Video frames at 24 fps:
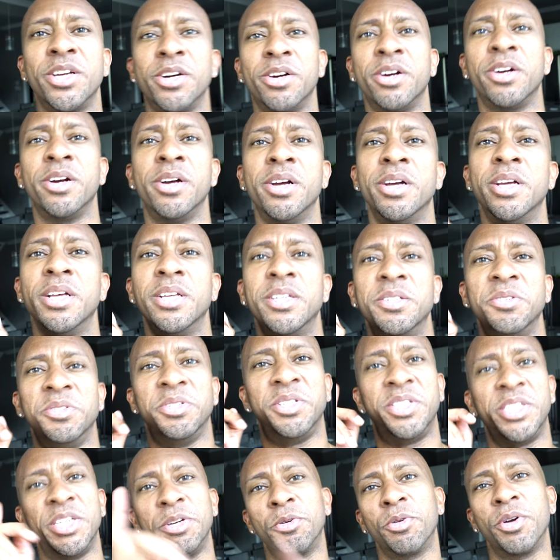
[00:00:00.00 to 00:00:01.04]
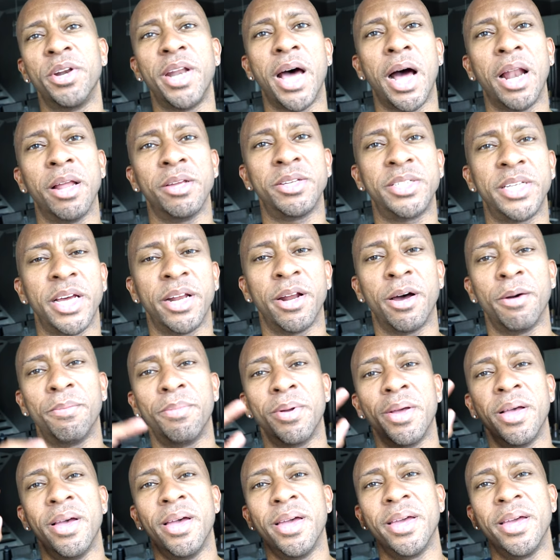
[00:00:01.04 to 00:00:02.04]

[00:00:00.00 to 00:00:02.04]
your zero dollar setup.